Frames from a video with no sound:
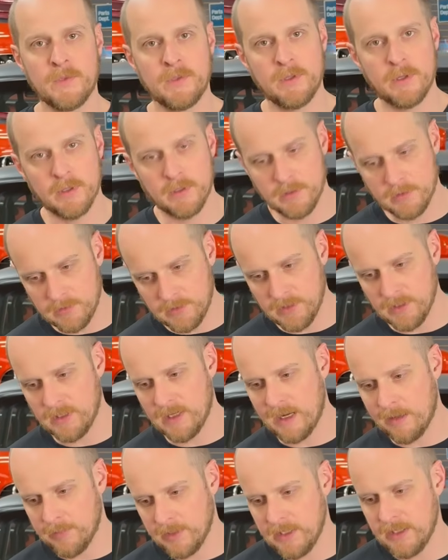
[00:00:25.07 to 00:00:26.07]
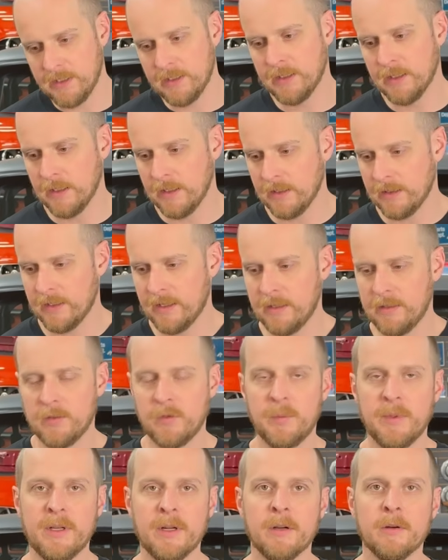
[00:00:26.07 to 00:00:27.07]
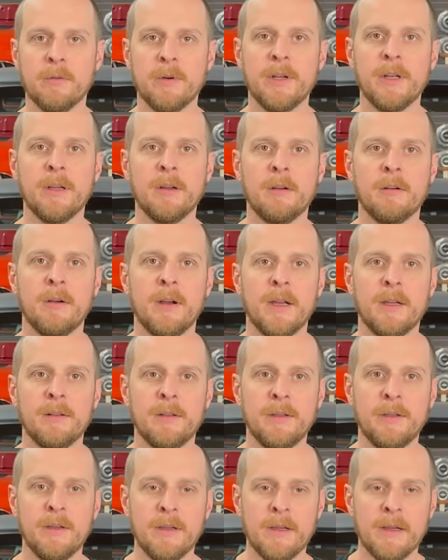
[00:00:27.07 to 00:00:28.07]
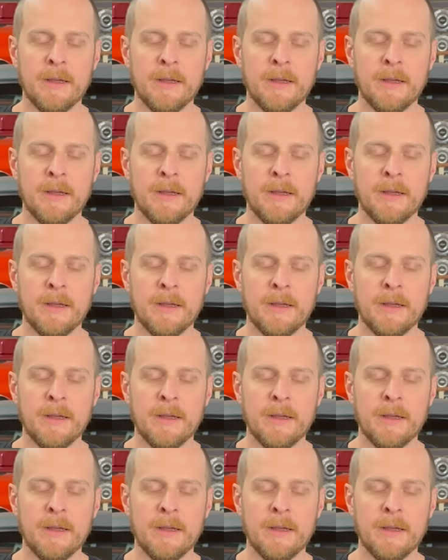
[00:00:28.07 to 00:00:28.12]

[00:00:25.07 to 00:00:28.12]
to accommodate and get that Speedo reading correctly.